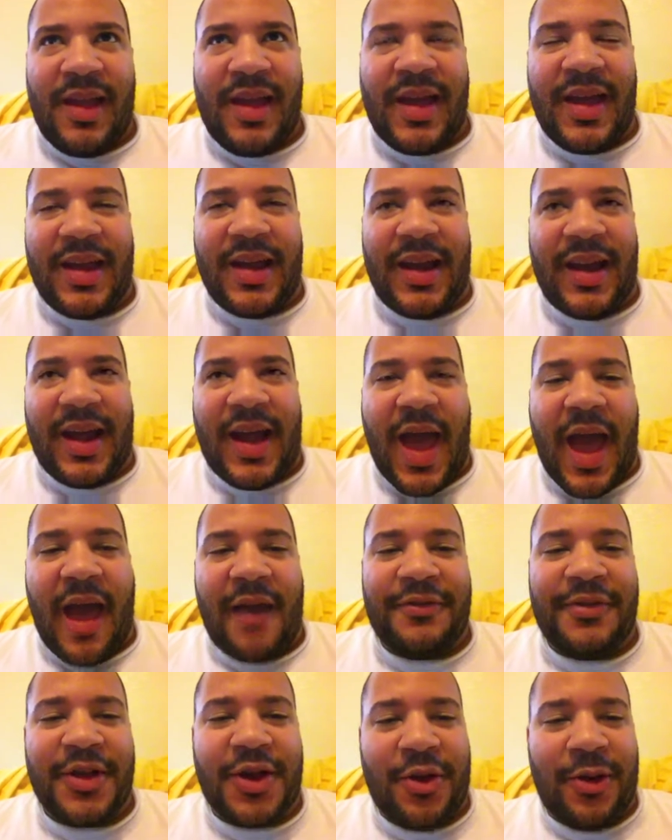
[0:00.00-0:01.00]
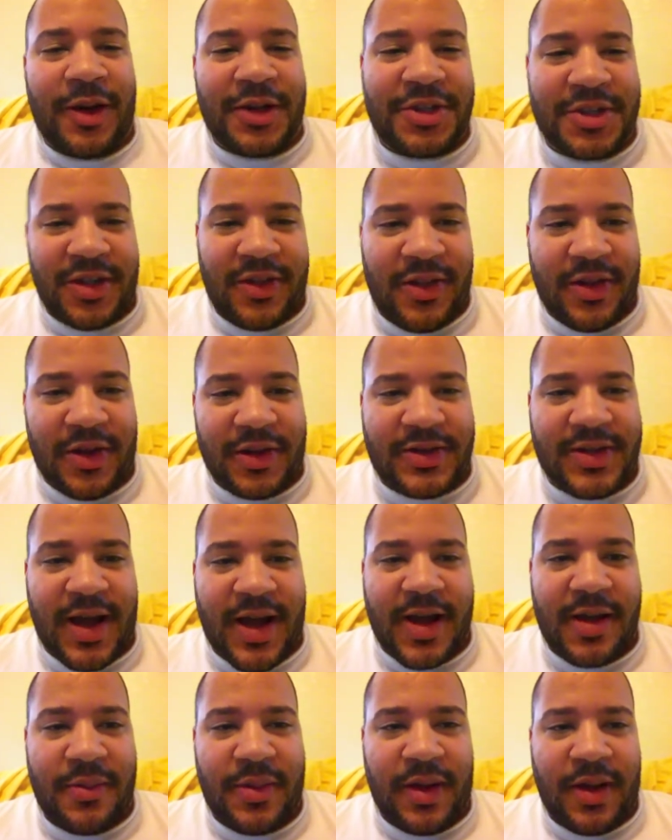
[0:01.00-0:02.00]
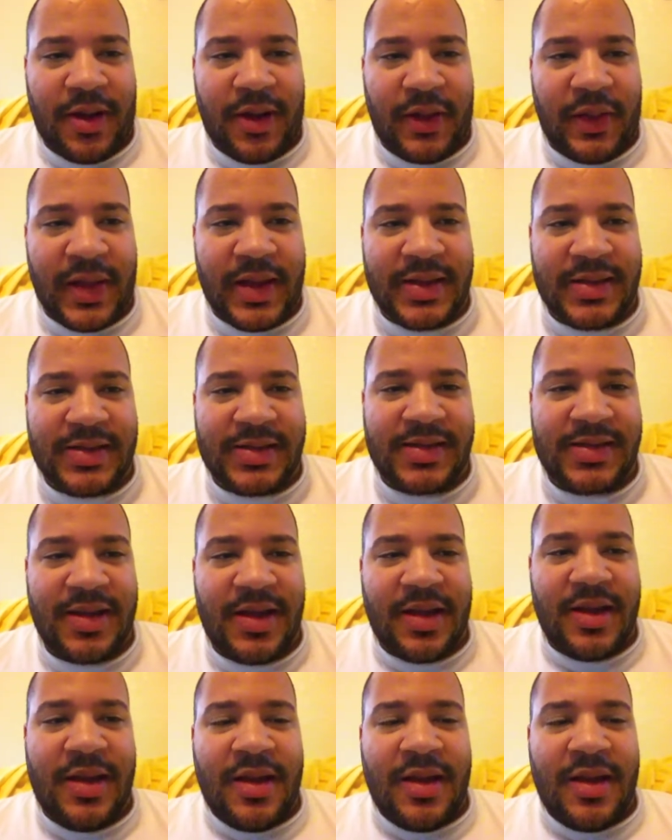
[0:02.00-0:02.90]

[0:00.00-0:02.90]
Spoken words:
and I have to question their timing on this